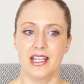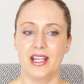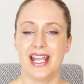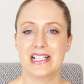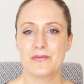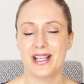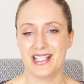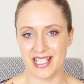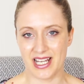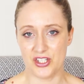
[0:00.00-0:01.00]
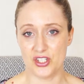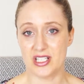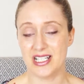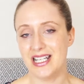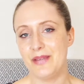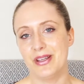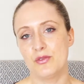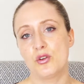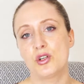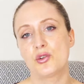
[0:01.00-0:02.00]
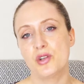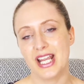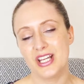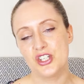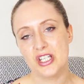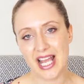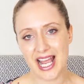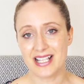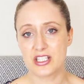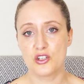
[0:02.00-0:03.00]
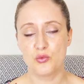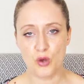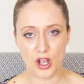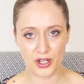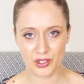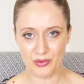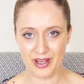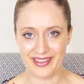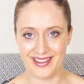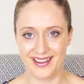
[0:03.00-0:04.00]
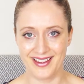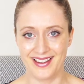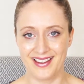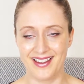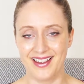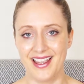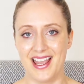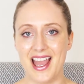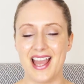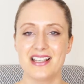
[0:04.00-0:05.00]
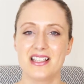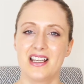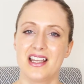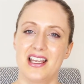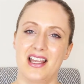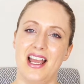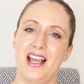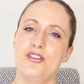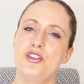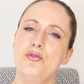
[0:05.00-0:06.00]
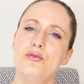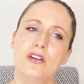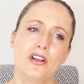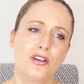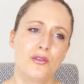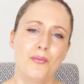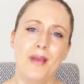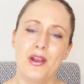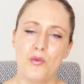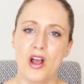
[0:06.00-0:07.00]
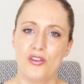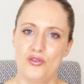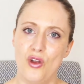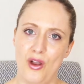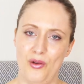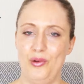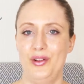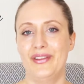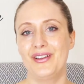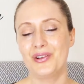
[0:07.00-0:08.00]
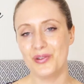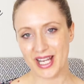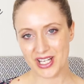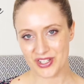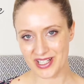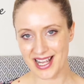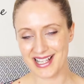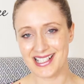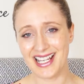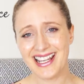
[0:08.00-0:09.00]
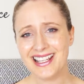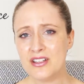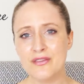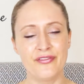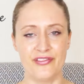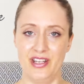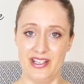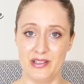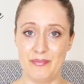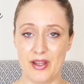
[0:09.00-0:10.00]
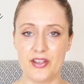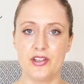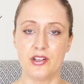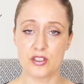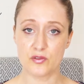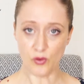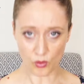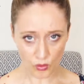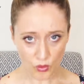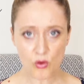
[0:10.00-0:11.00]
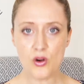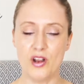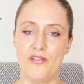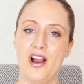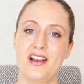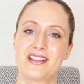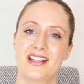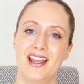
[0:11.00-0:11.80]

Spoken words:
Expectations limit what creation has to work with. And as you may well know, that creation has infinite abundance for all of us.